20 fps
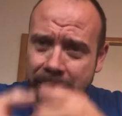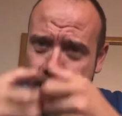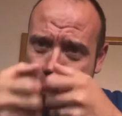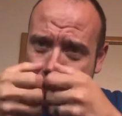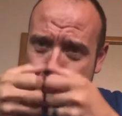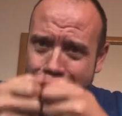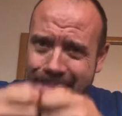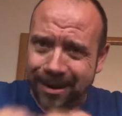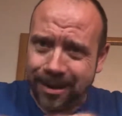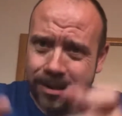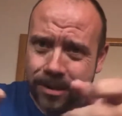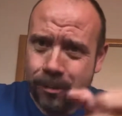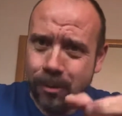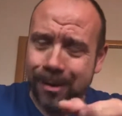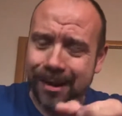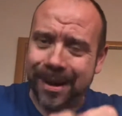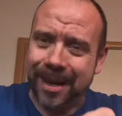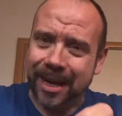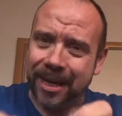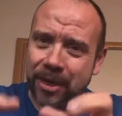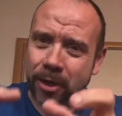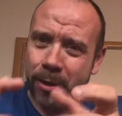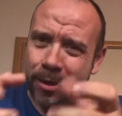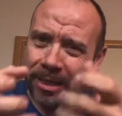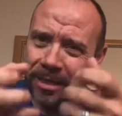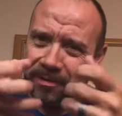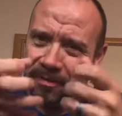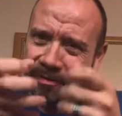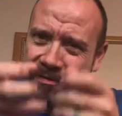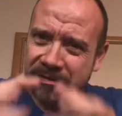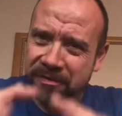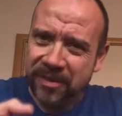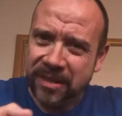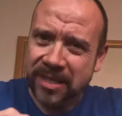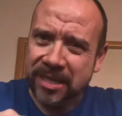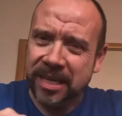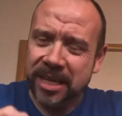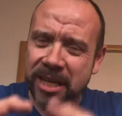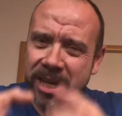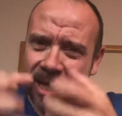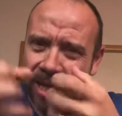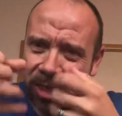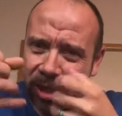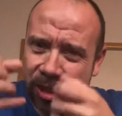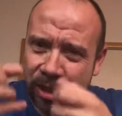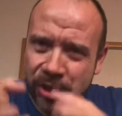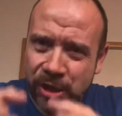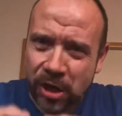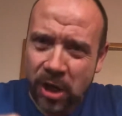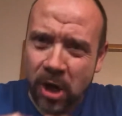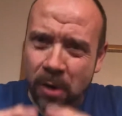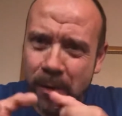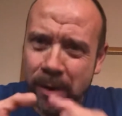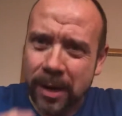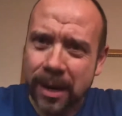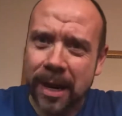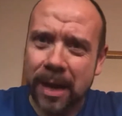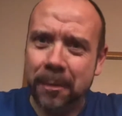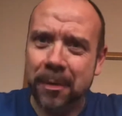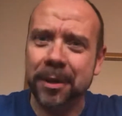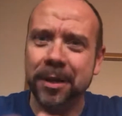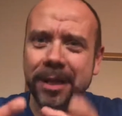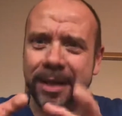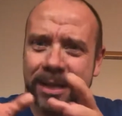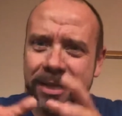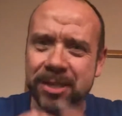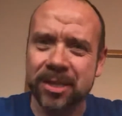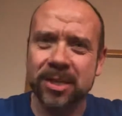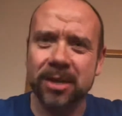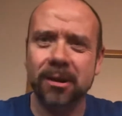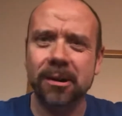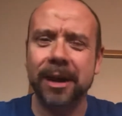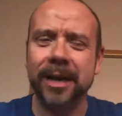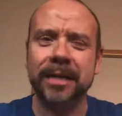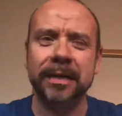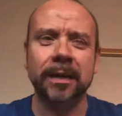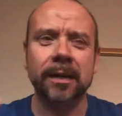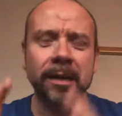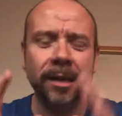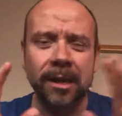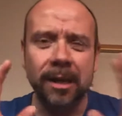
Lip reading: and it breaks away, and you've got this fizzy sherbet lemon inside.